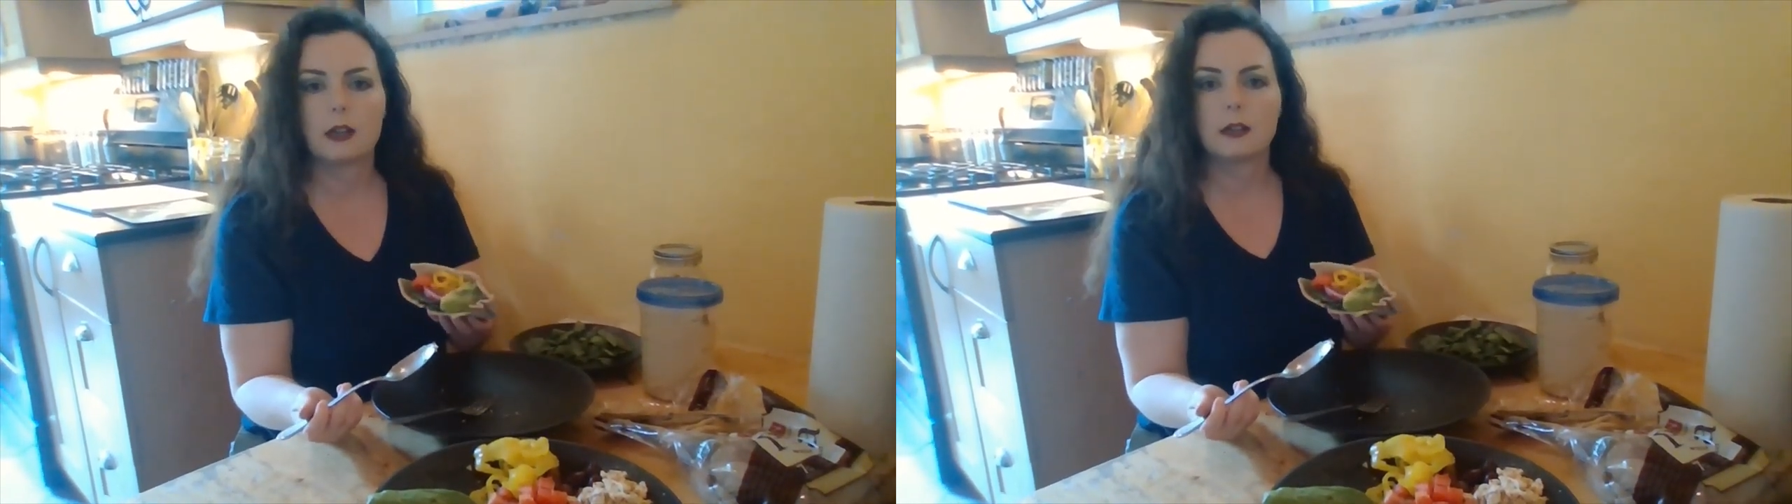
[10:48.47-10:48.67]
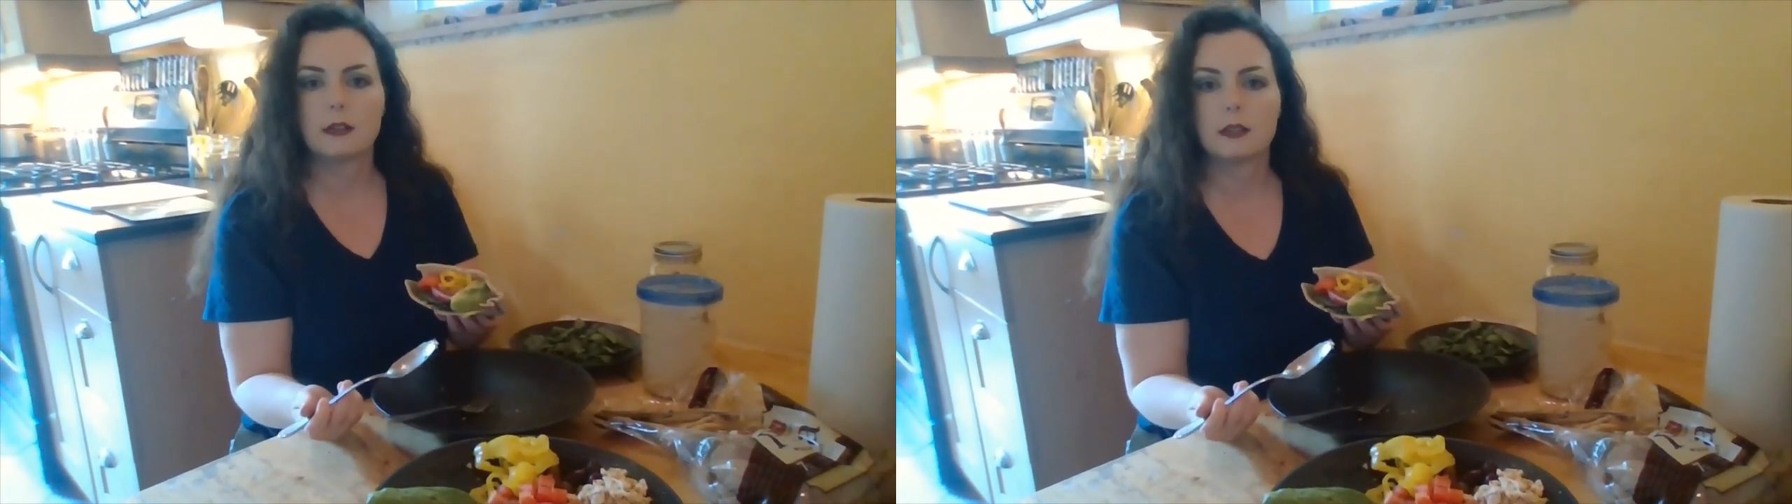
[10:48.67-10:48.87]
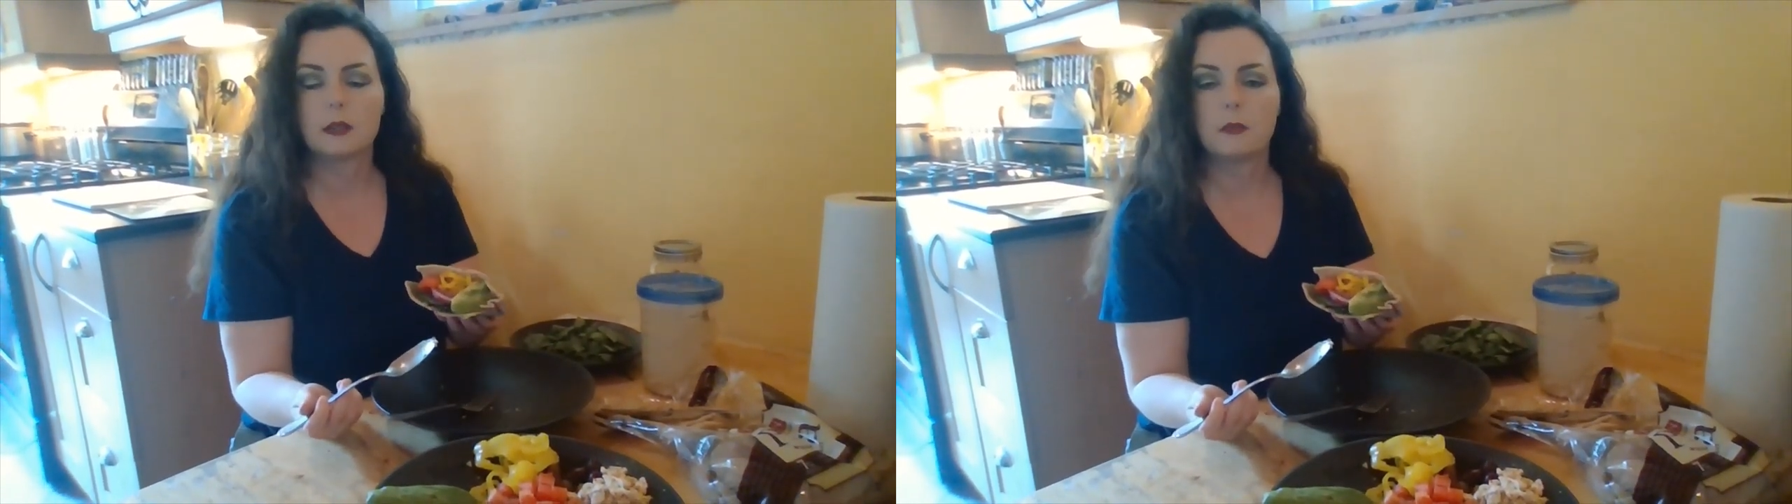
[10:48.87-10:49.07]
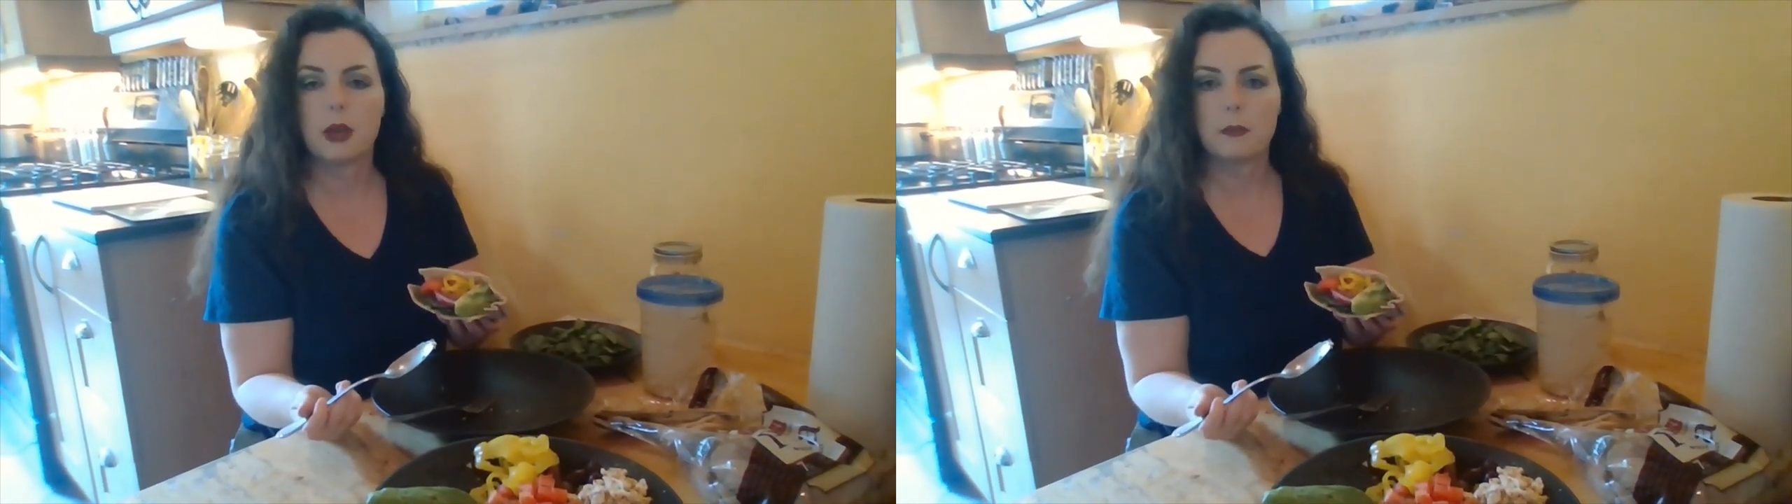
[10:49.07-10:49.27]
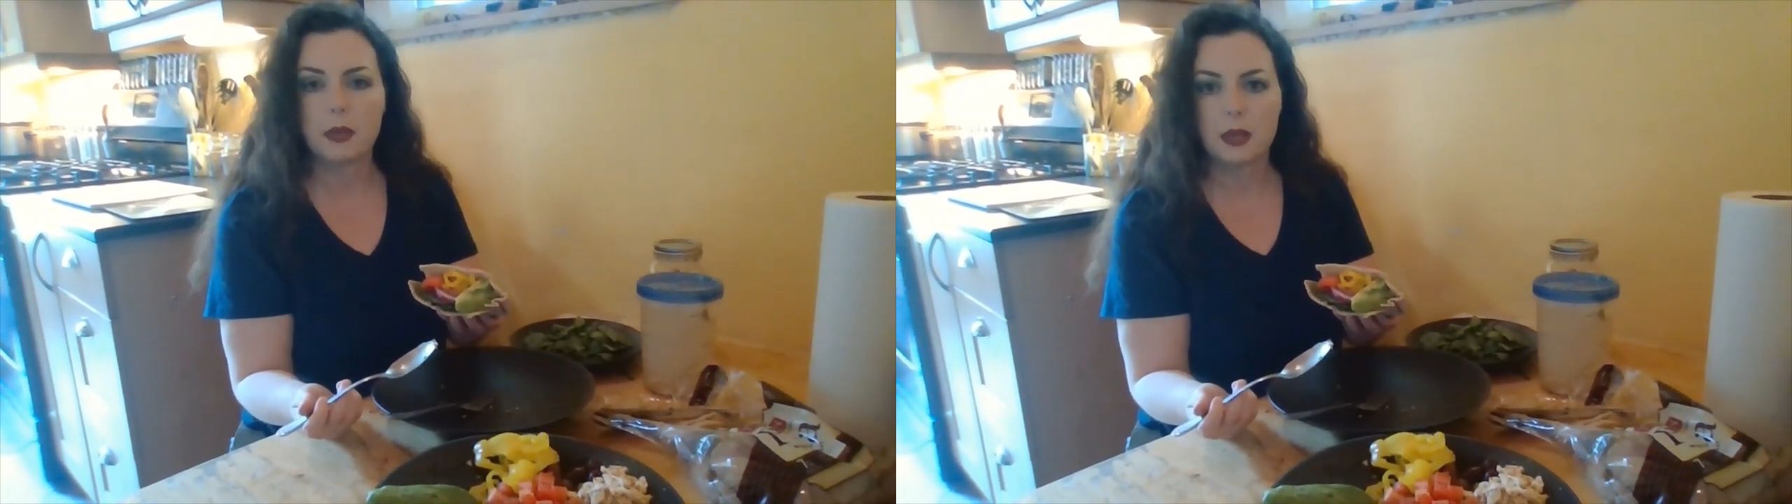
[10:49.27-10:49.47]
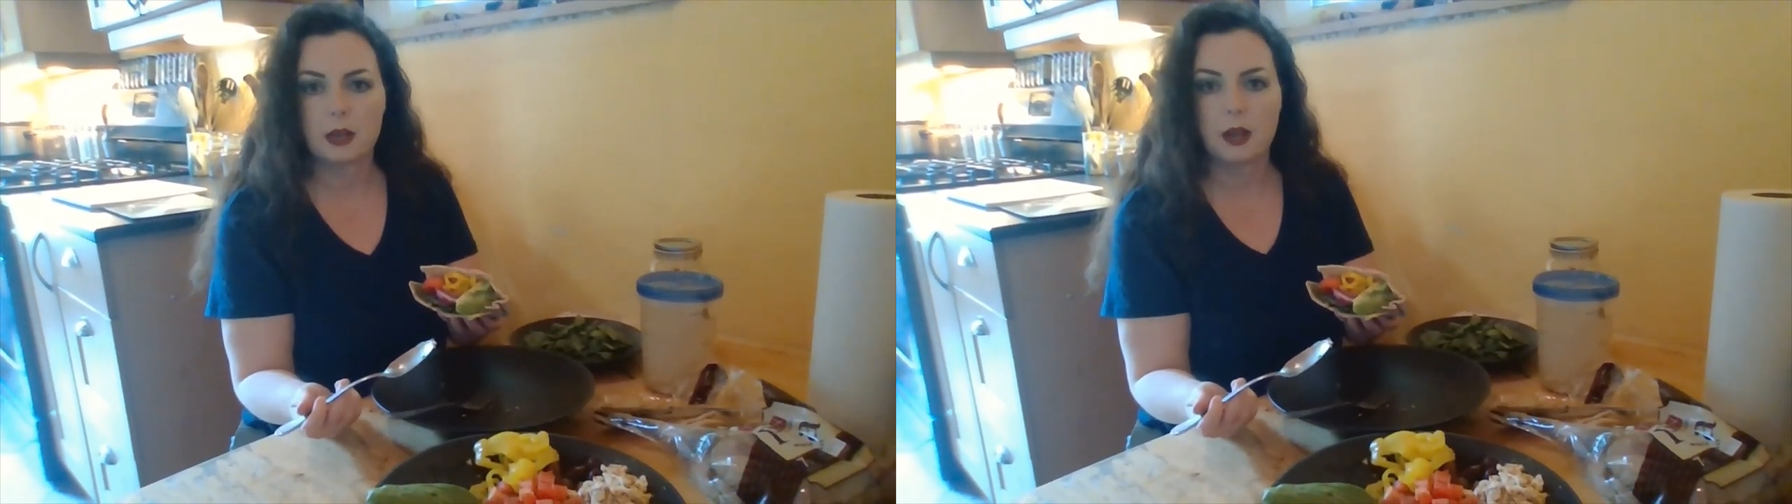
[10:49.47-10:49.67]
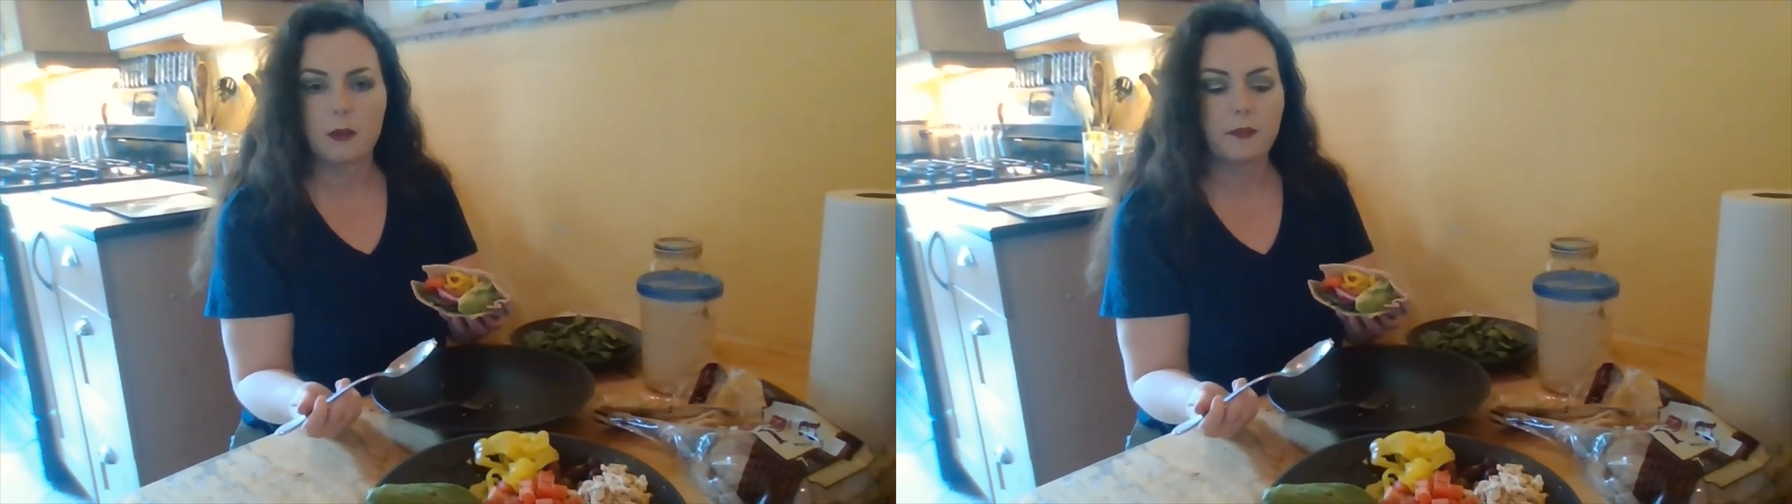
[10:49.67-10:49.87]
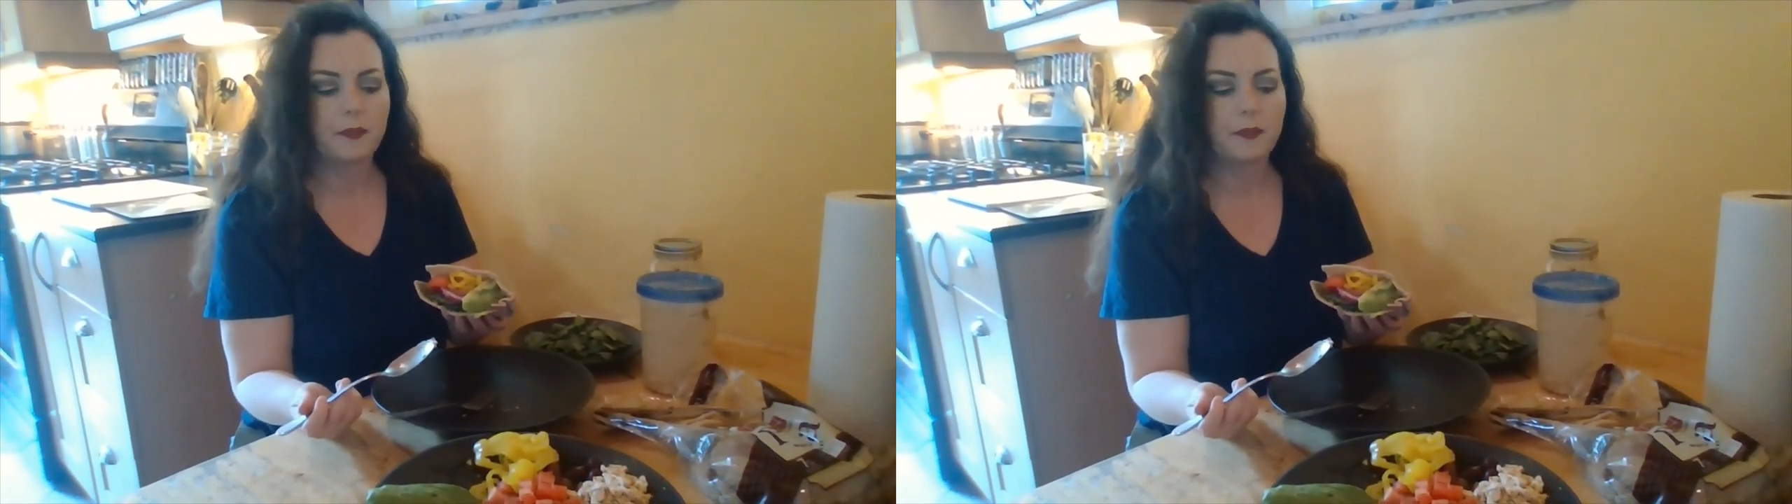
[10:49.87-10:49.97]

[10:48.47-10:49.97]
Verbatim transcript: is my pita.